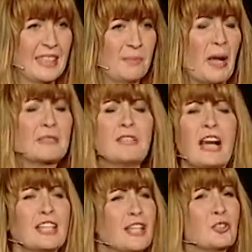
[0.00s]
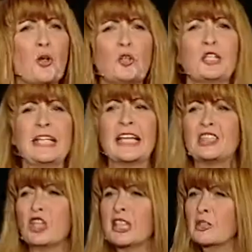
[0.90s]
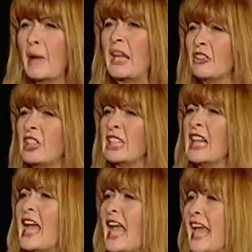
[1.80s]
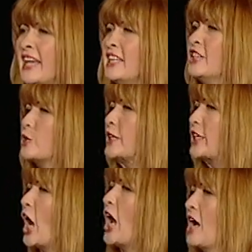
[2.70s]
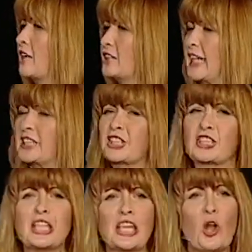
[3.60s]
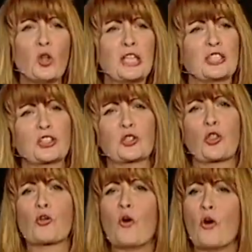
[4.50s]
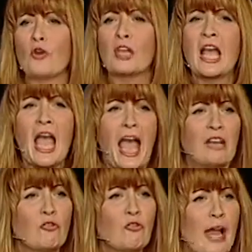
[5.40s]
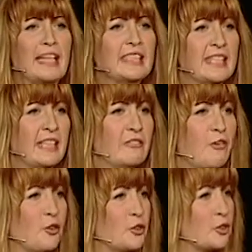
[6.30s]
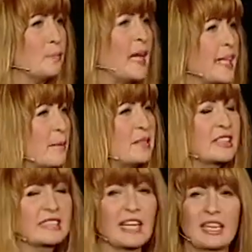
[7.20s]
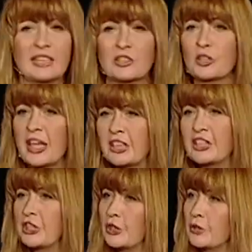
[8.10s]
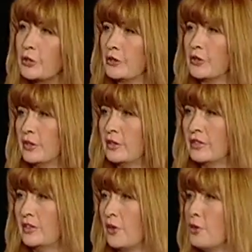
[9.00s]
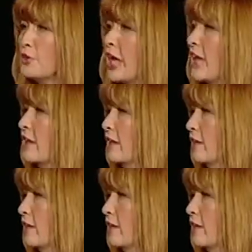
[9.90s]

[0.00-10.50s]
But we are not talking a judgmental, angry God that's sitting on His throne and waiting for you to make a mistake to hit you on the head